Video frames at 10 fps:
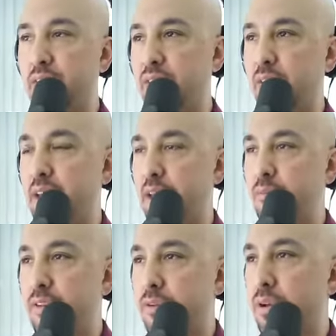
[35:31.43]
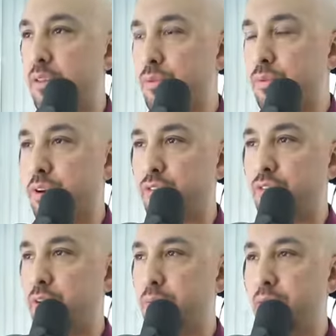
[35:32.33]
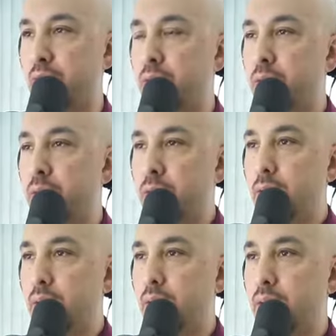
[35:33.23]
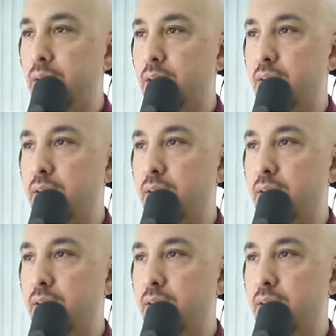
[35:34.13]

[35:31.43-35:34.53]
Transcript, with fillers: I don't name names here on the Rude Dog show, but uh,